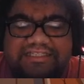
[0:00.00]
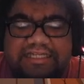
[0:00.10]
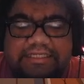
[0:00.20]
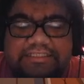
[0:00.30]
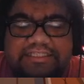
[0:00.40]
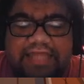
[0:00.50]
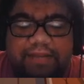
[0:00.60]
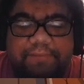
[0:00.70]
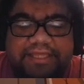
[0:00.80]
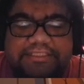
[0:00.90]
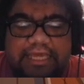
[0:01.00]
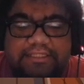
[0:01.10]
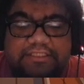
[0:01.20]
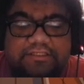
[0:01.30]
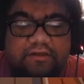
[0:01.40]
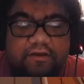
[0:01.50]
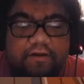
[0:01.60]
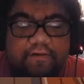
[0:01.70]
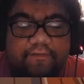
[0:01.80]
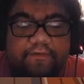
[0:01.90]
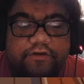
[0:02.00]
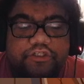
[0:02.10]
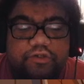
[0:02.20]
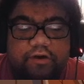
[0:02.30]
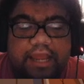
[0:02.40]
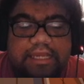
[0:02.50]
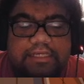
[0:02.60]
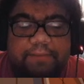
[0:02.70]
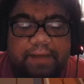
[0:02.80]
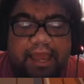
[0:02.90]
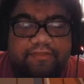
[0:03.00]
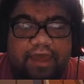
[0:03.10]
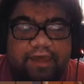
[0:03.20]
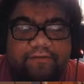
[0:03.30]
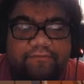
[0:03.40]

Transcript: Does that make sense? Sure, I can get behind that.